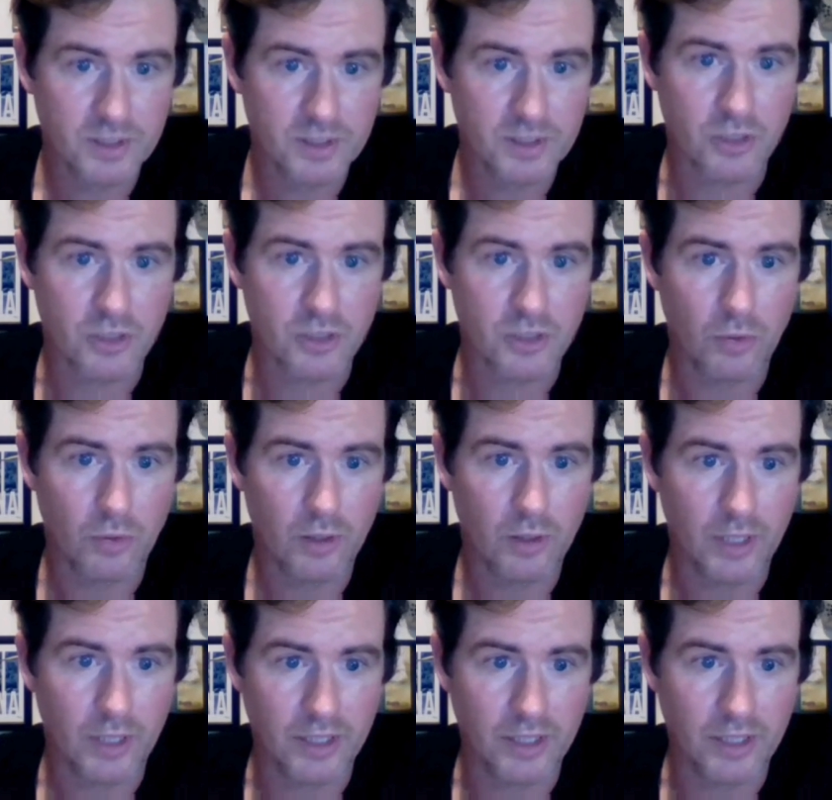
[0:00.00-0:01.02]
So
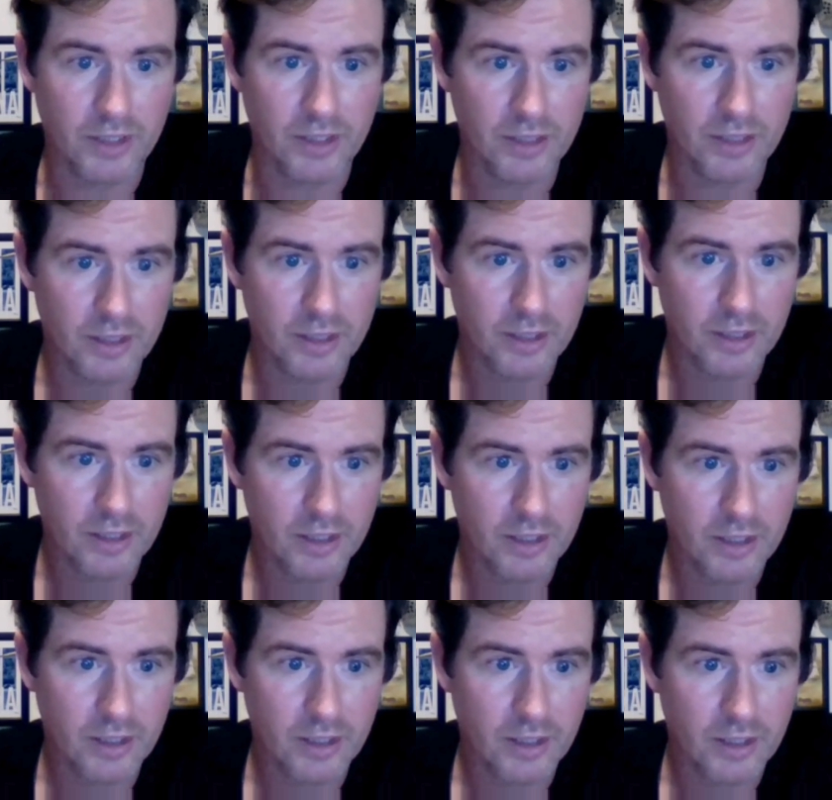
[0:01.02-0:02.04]
in
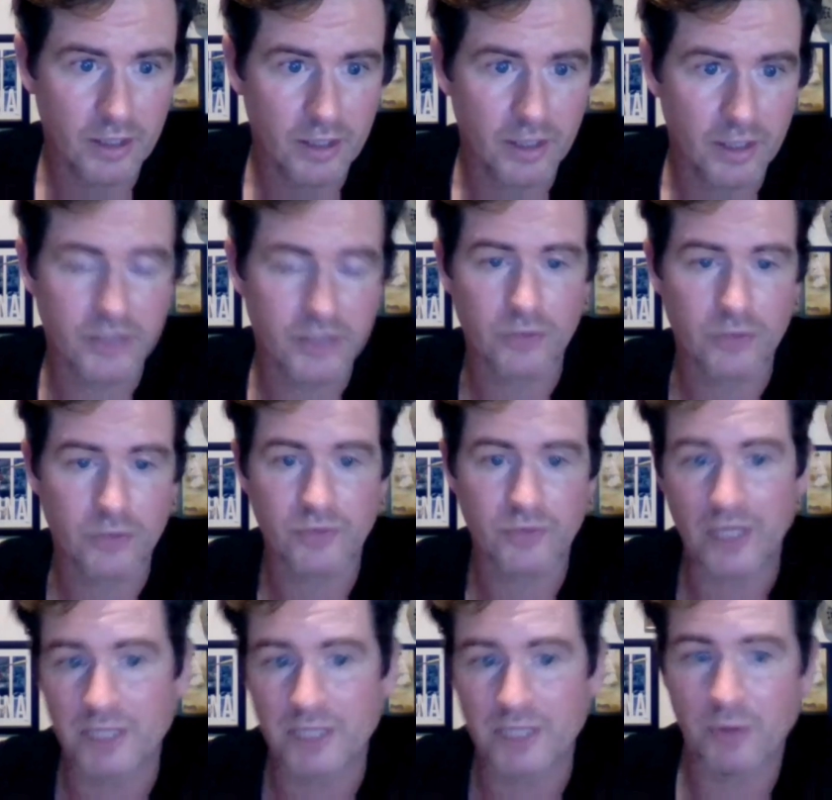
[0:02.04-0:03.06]
terms
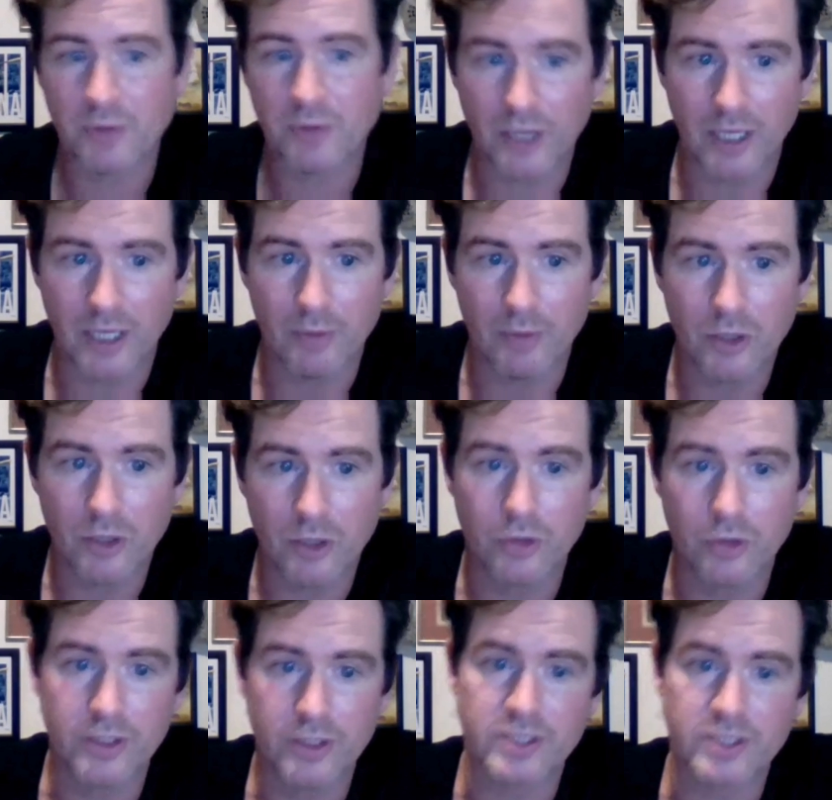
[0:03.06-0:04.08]
of hits per game,
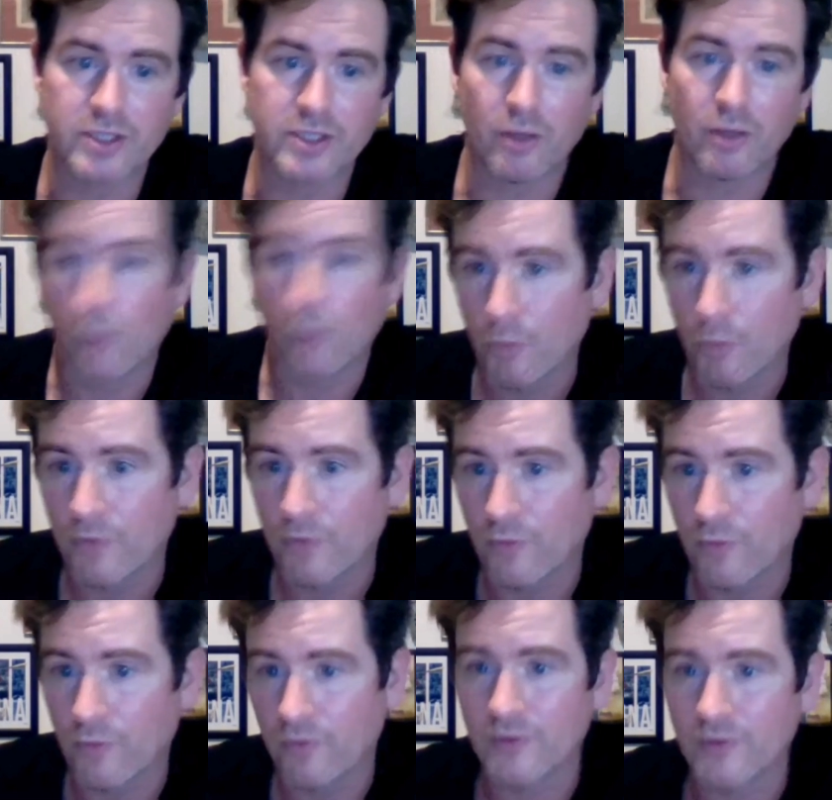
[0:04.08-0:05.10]
Acuna is at
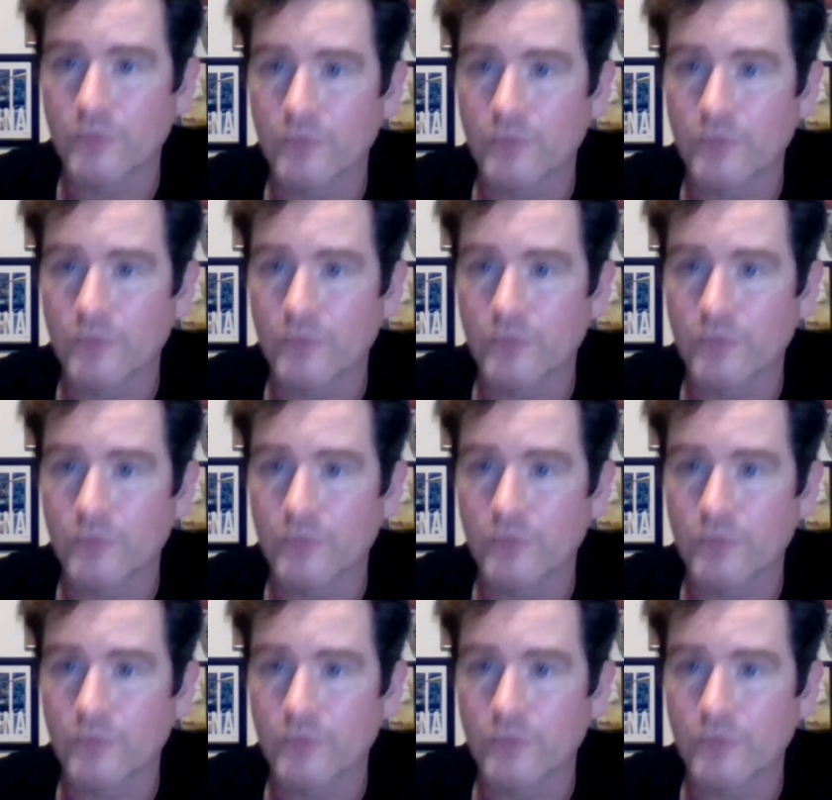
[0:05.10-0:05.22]
1.45.